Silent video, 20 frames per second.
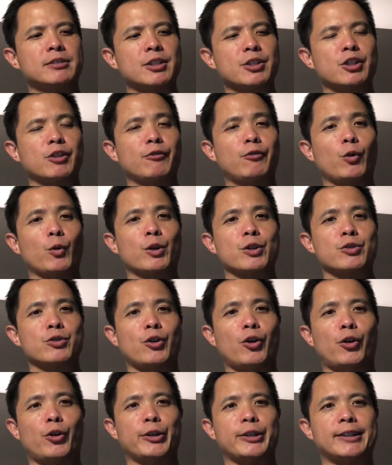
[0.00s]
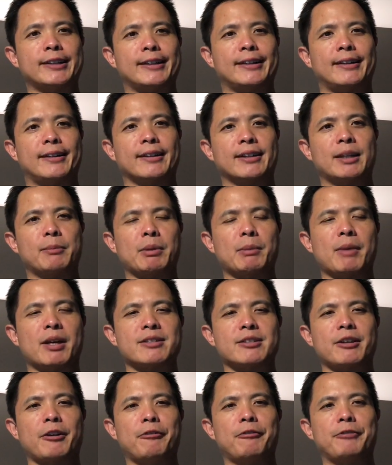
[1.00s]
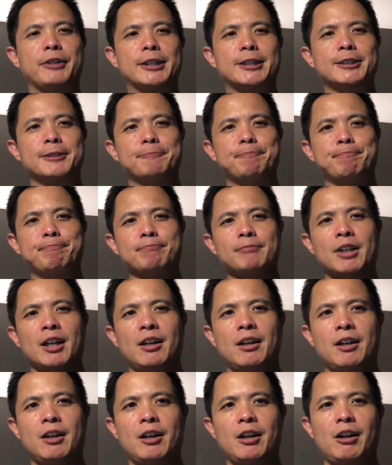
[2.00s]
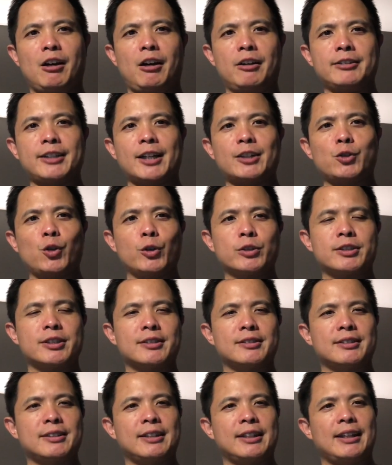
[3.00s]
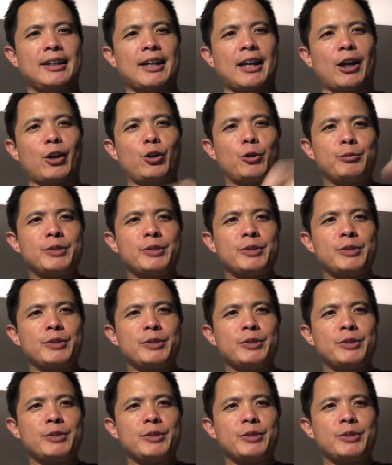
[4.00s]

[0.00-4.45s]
just focus on uh, keeping myself fit. On that note, I hope